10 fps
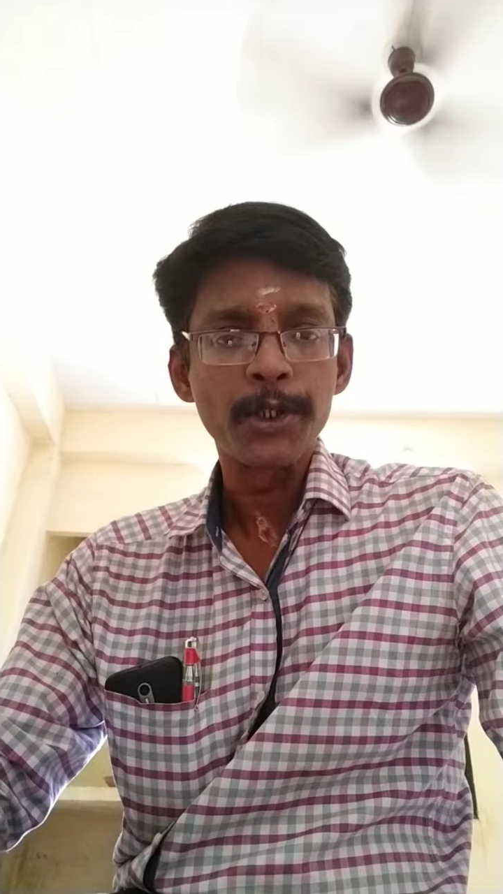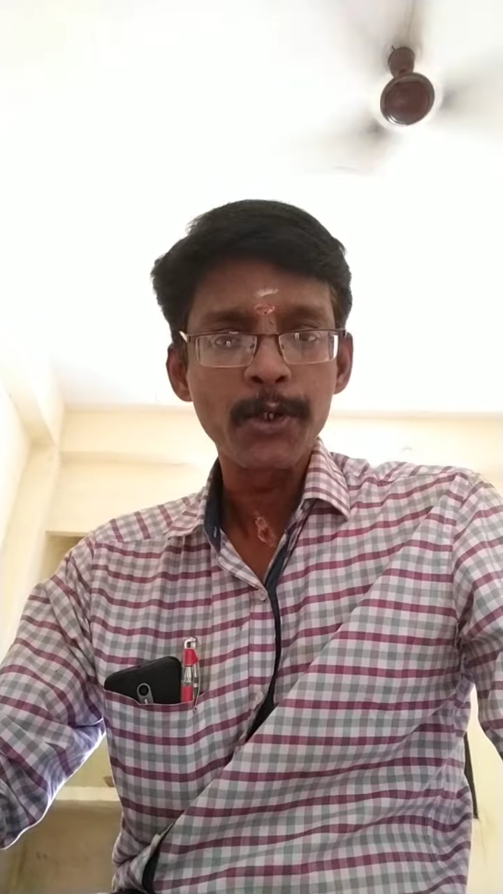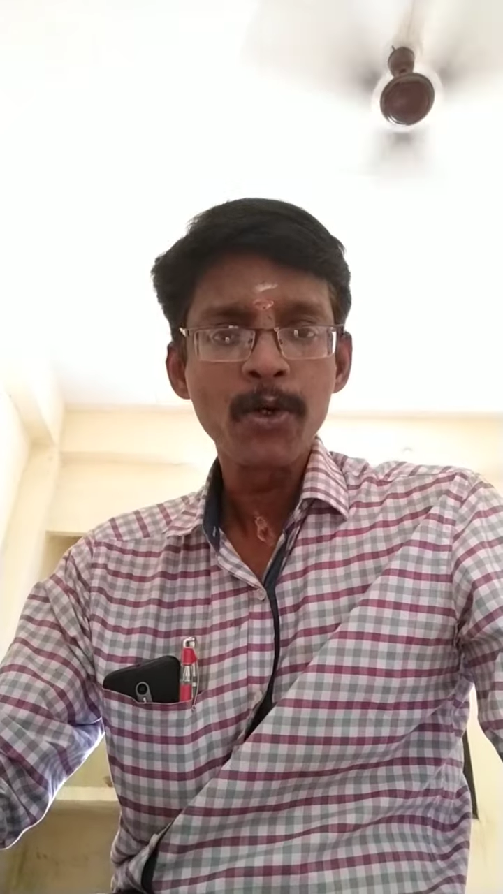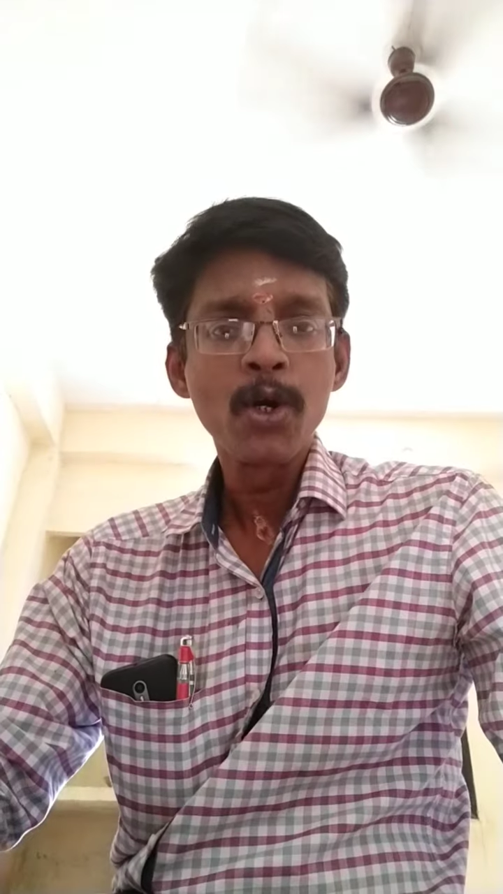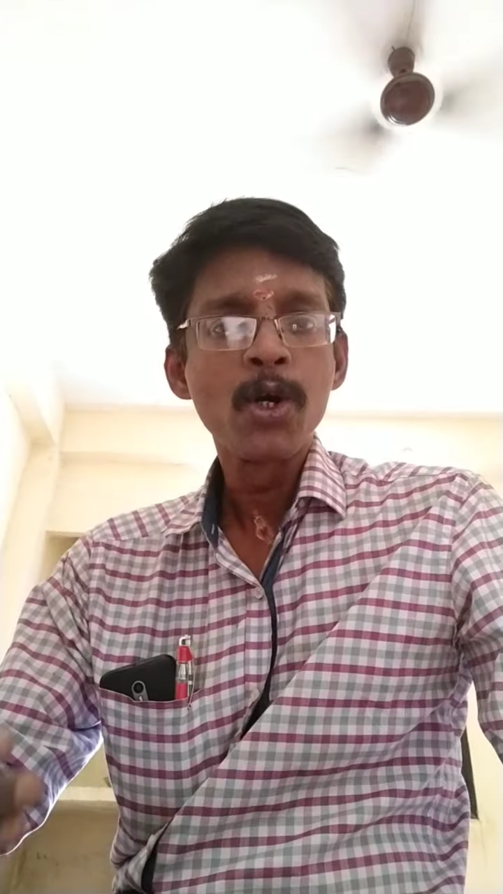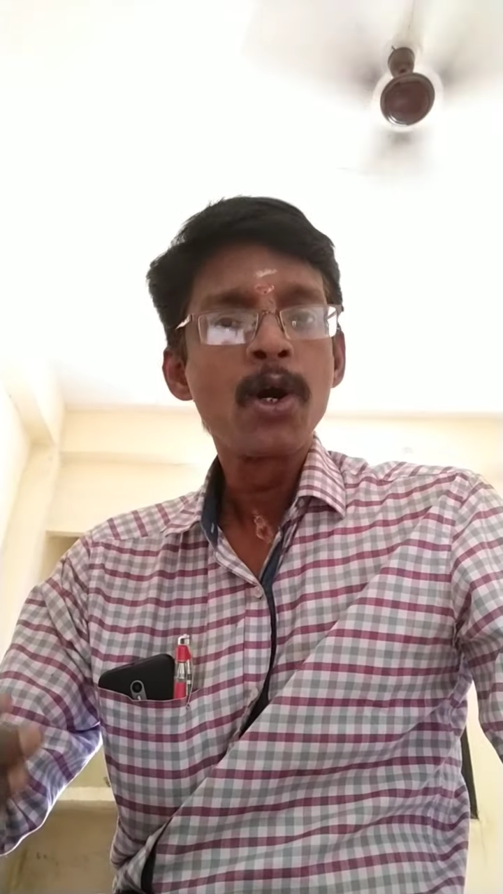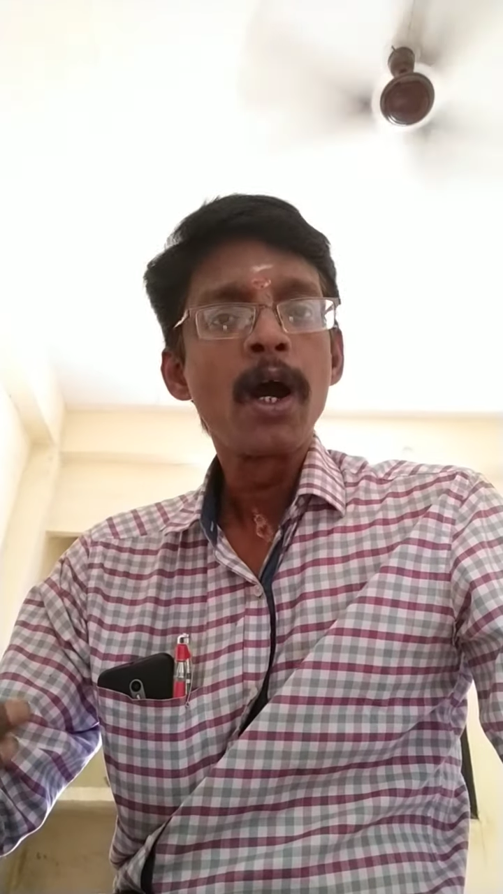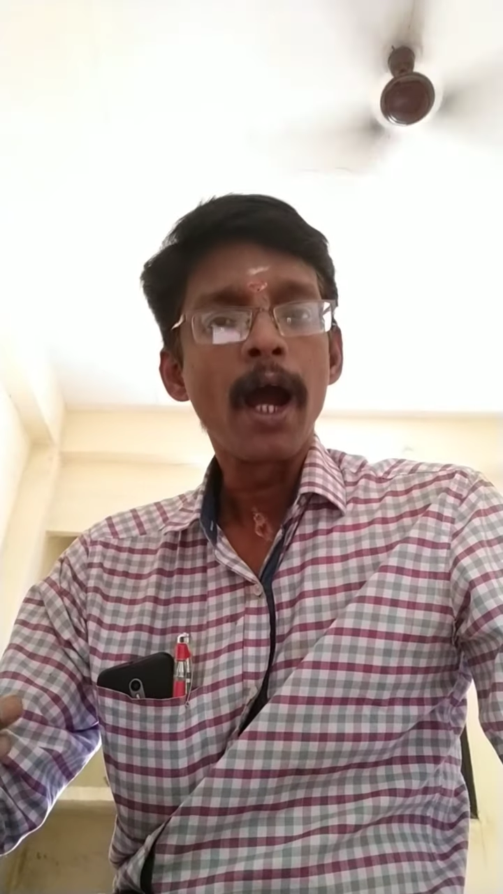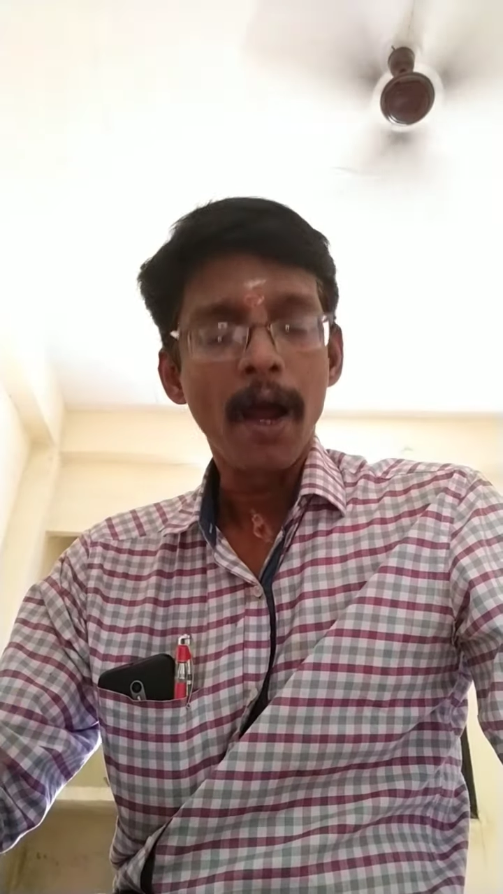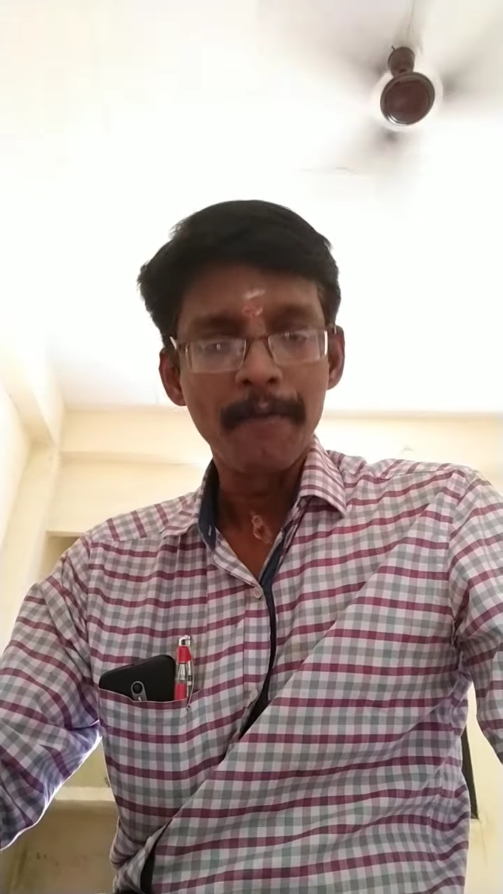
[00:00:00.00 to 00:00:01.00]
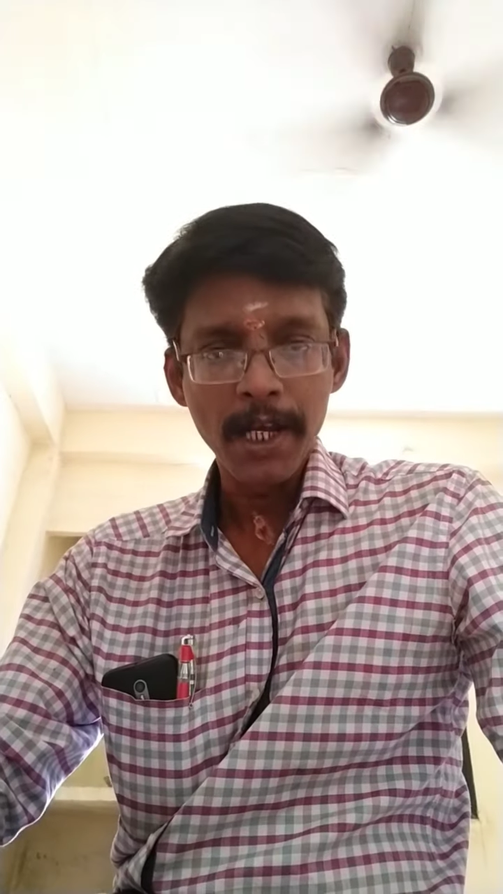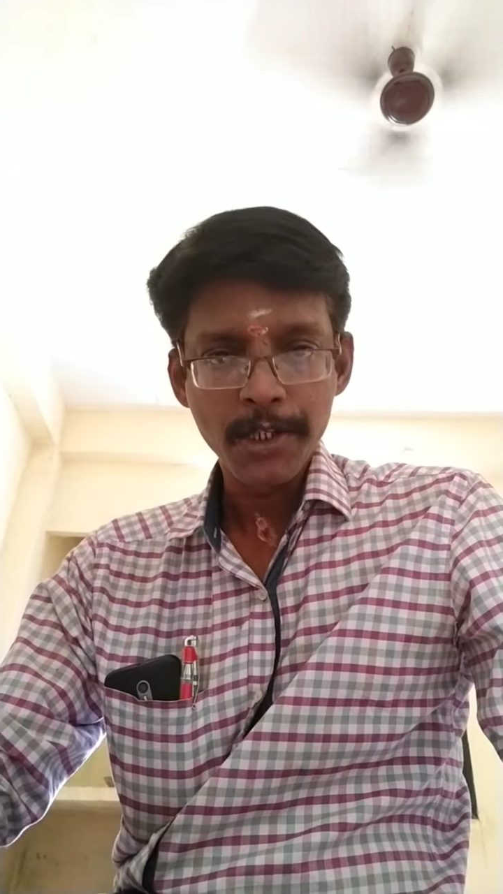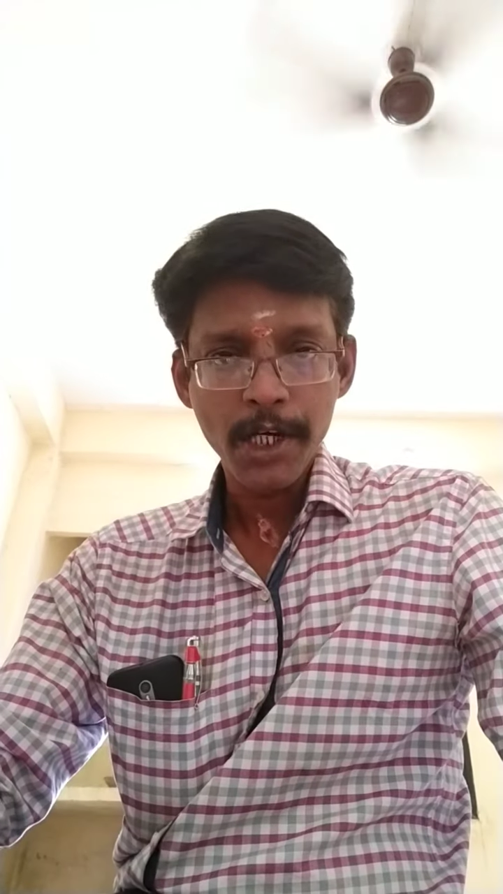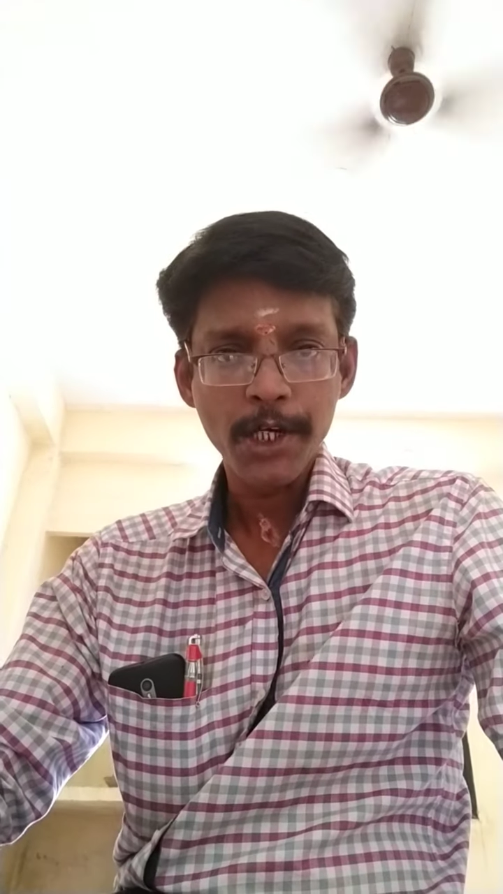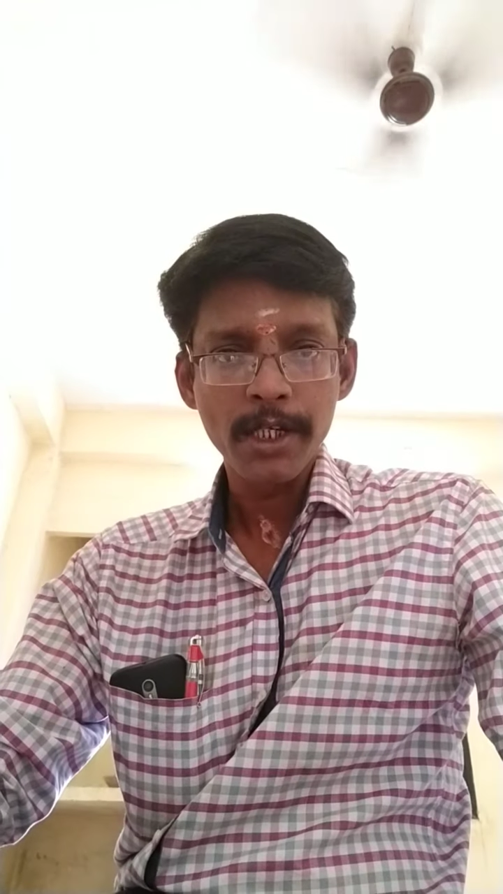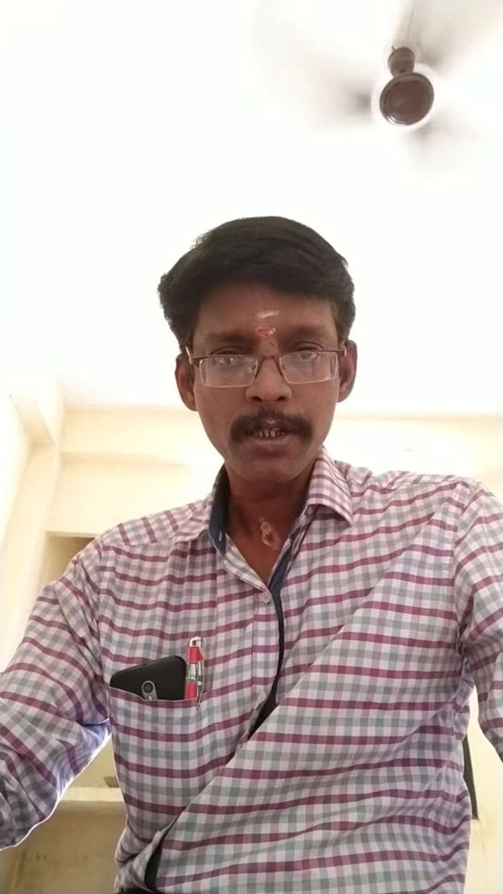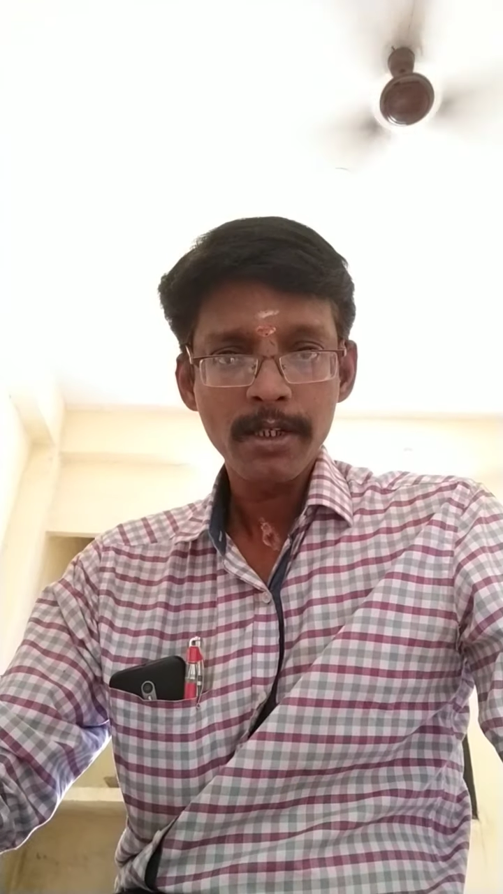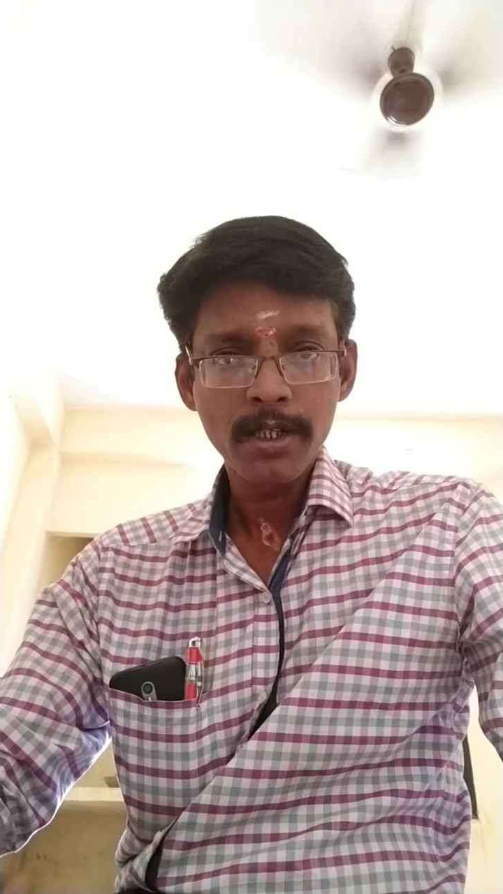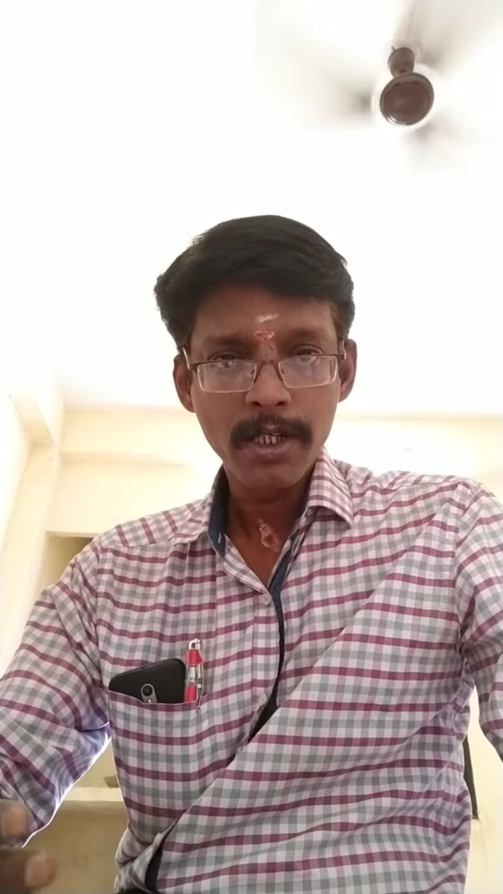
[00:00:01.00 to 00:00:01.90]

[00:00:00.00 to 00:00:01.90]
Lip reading: to have a discussion